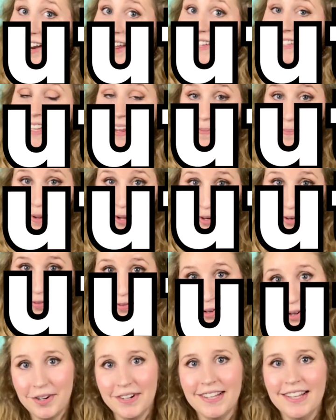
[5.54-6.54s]
I said
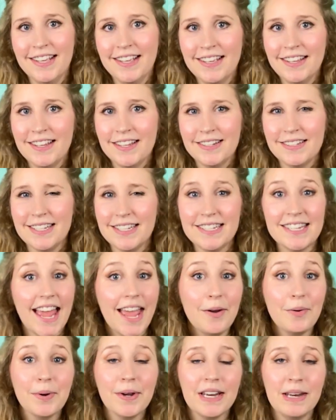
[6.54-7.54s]
beautiful.
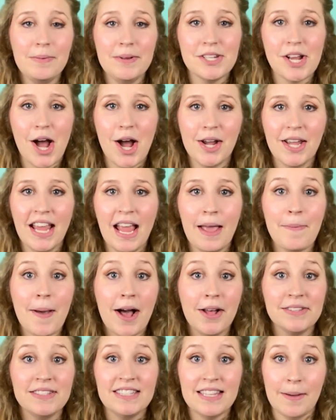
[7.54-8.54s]
Today we're gonna to be talking
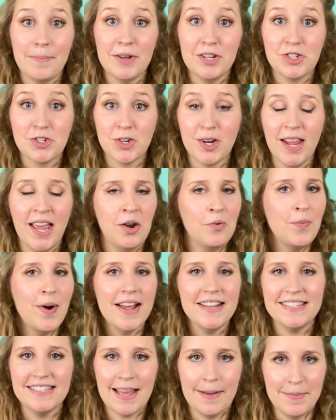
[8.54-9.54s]
about symmetry and
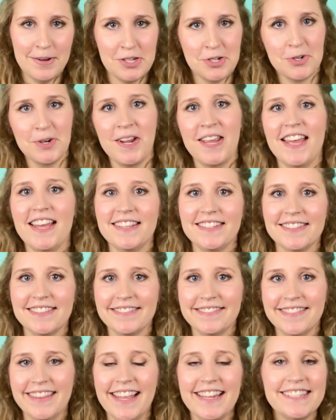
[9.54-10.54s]
what symmetry is.
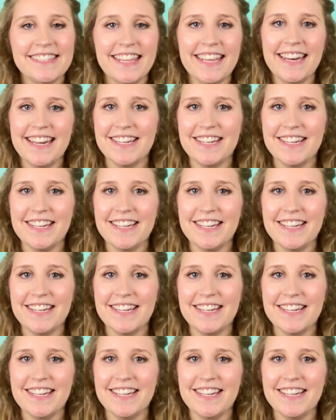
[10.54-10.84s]
Let's get